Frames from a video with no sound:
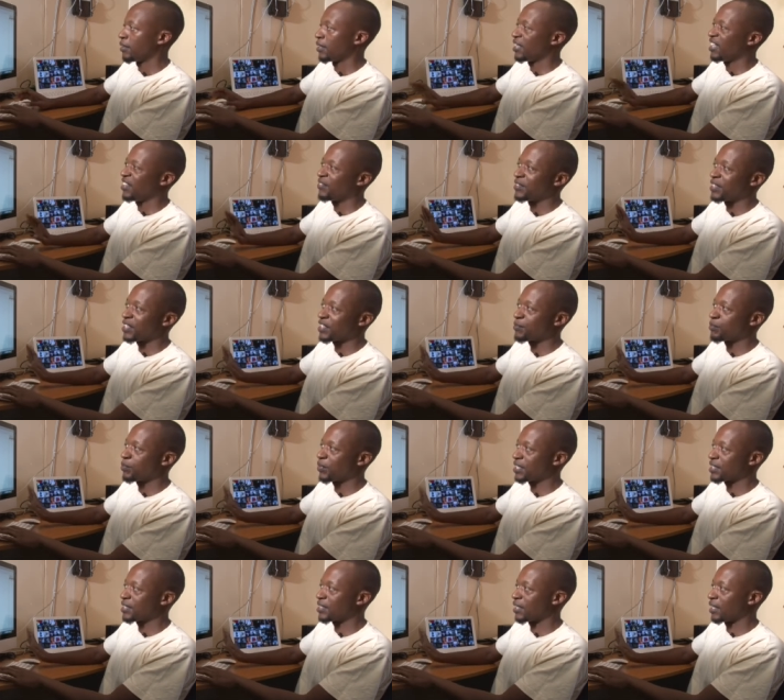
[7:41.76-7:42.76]
They have just
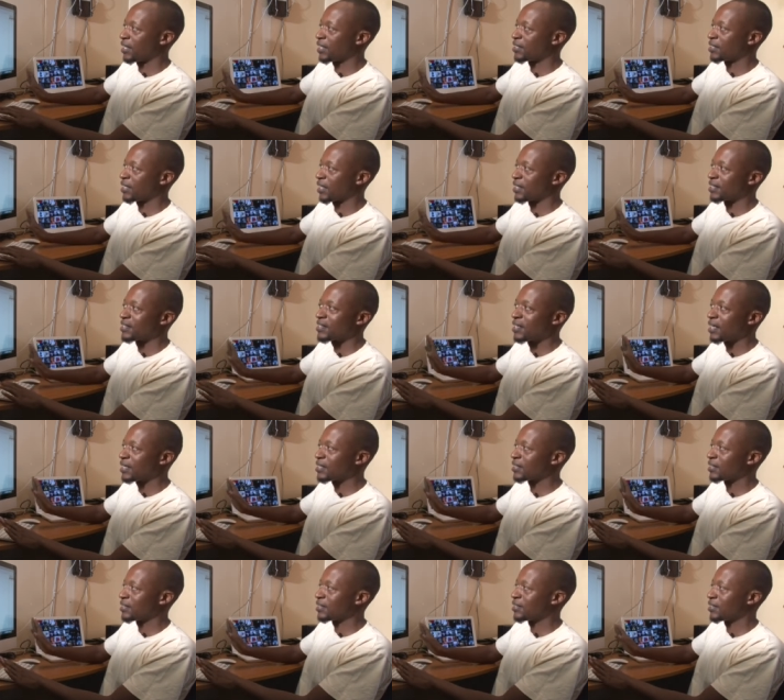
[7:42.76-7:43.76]
pressed enter. It's
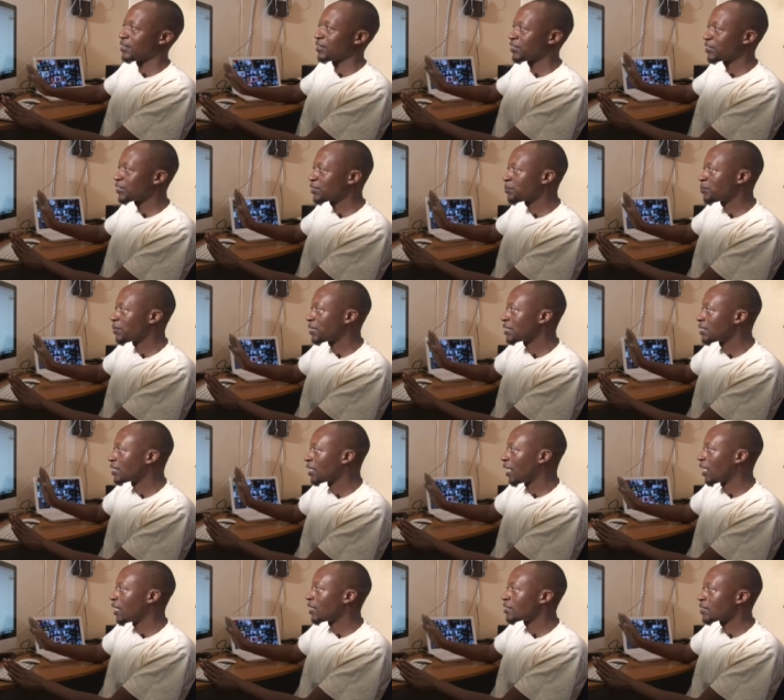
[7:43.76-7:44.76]
that easy. You're just
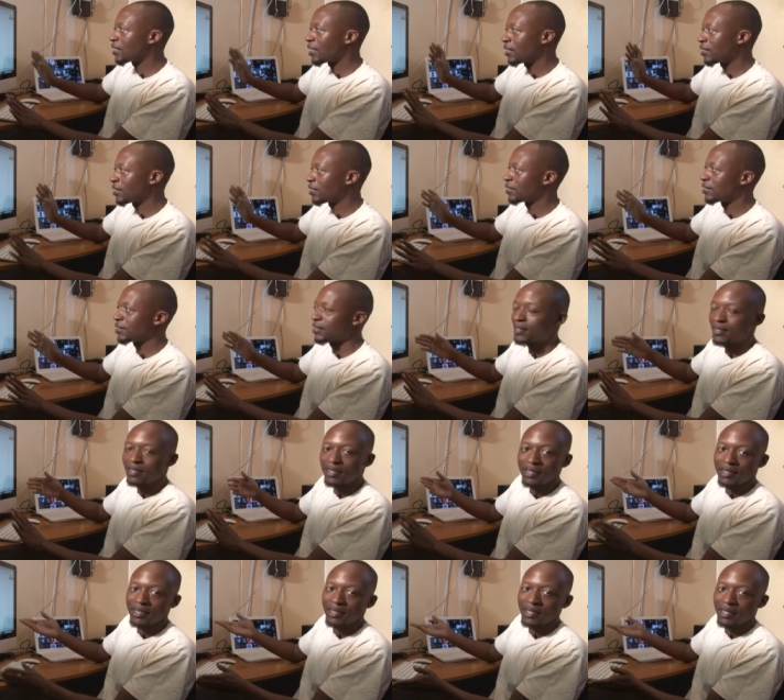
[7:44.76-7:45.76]
pressing enter and
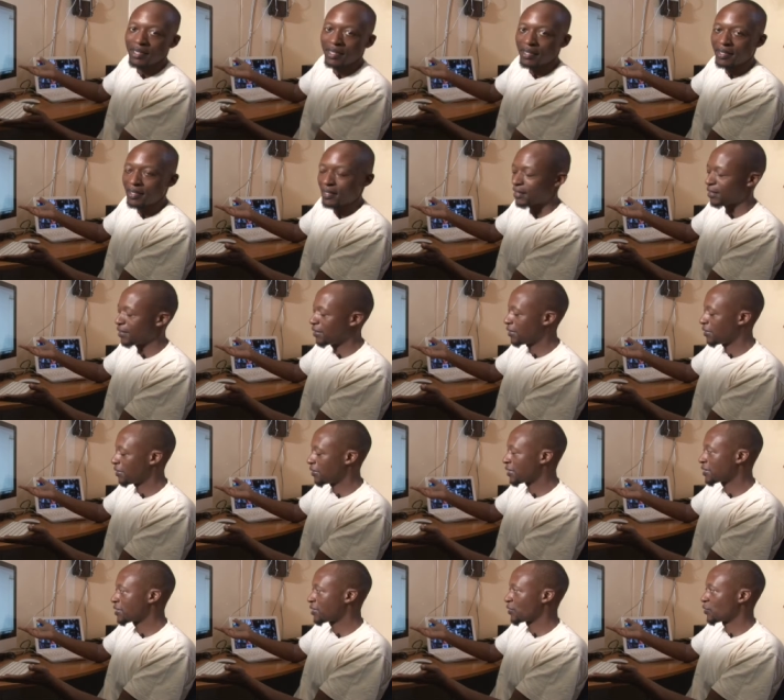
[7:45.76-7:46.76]
the
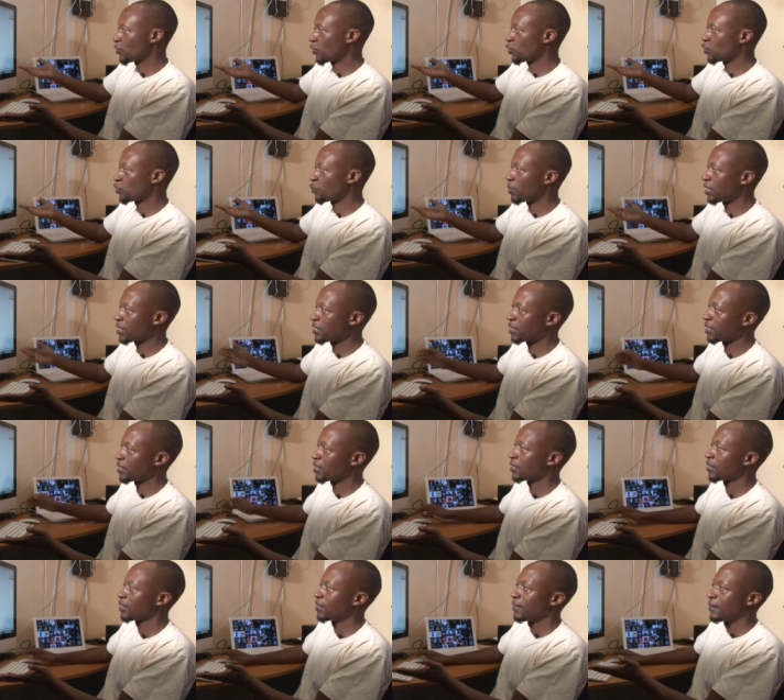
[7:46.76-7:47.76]
rest is automatic.
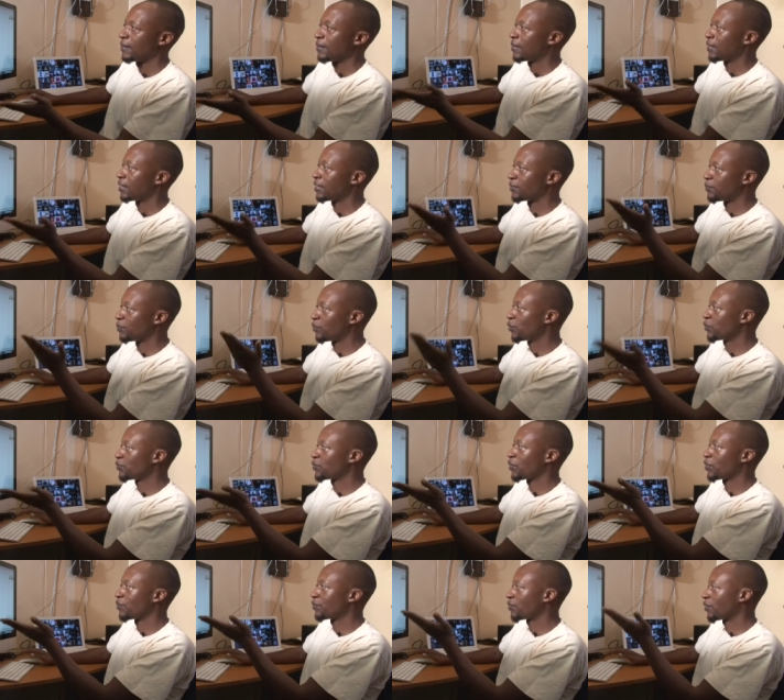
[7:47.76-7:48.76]
It moves
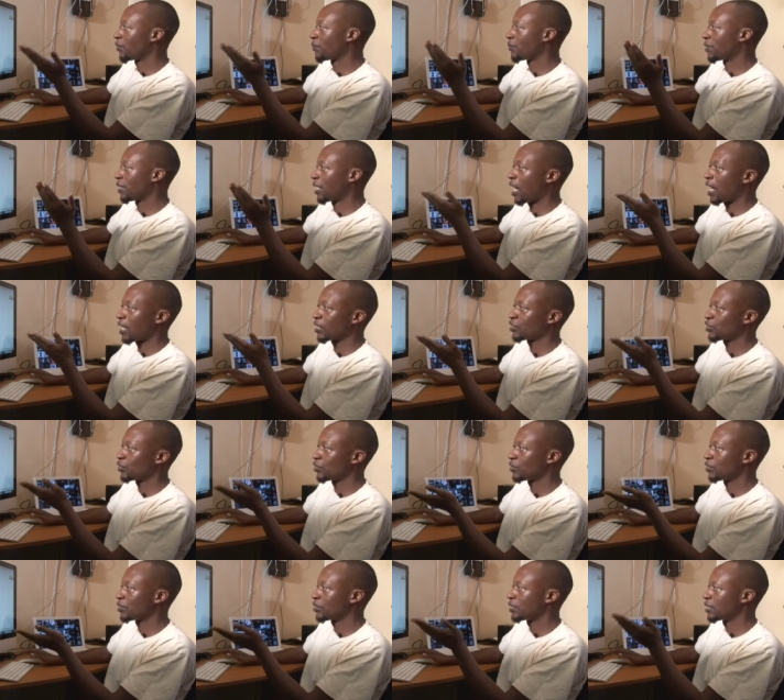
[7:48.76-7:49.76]
on from the
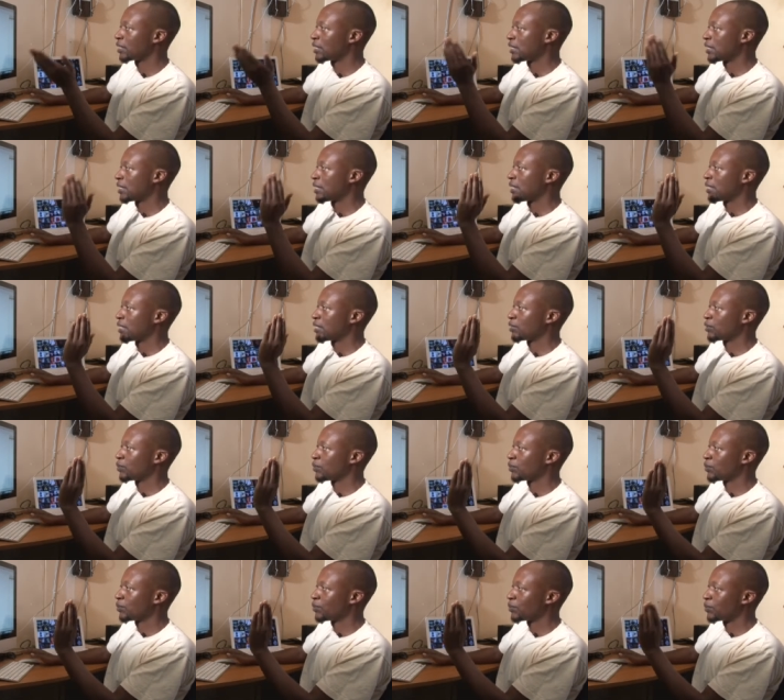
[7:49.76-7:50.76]
action
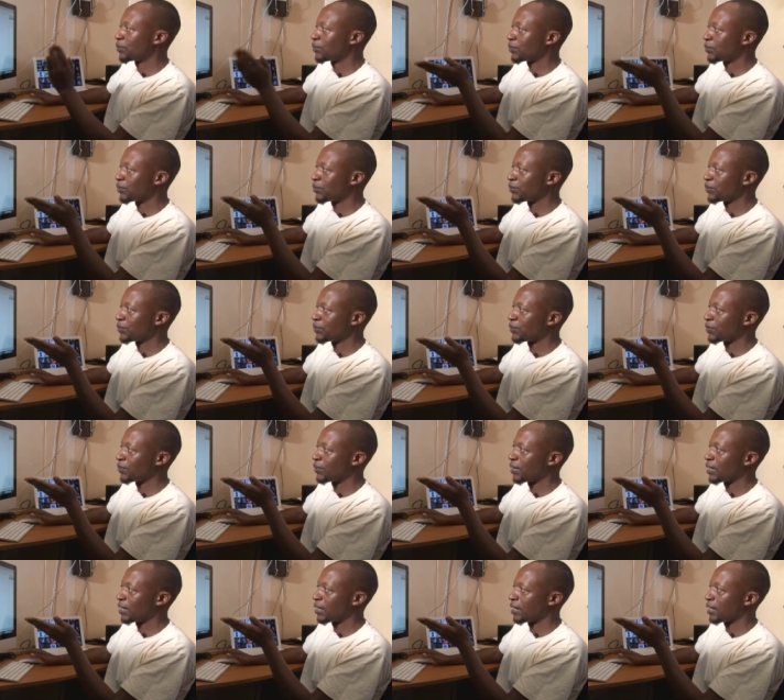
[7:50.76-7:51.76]

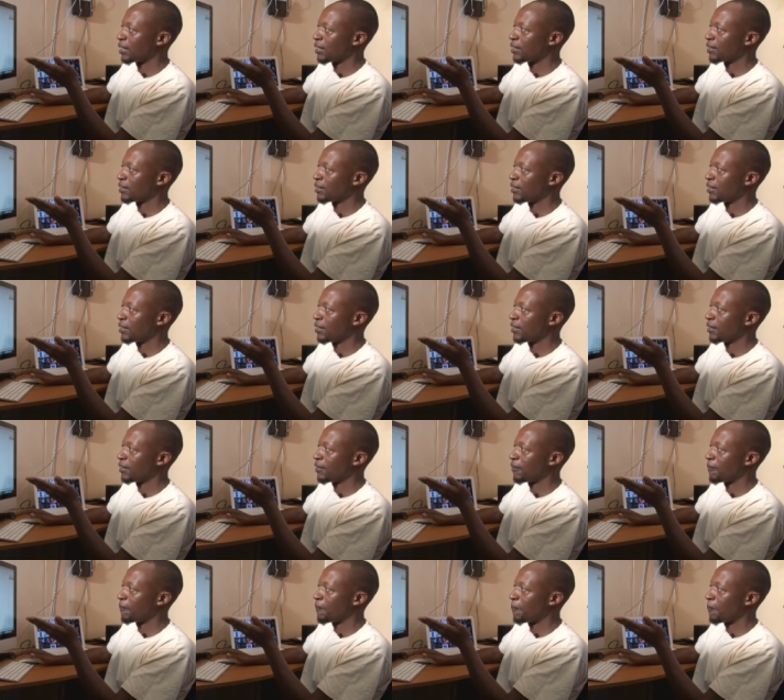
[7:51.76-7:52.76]
to
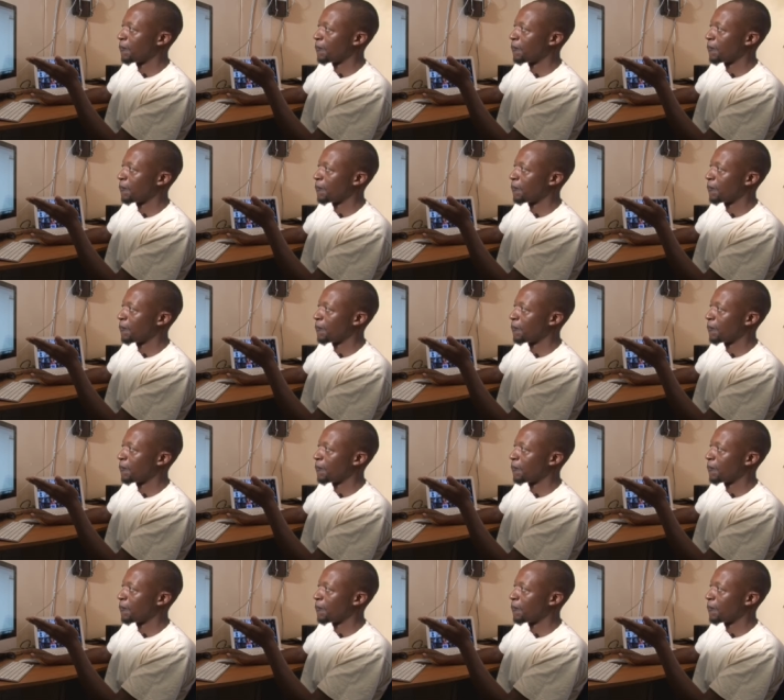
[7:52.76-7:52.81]
the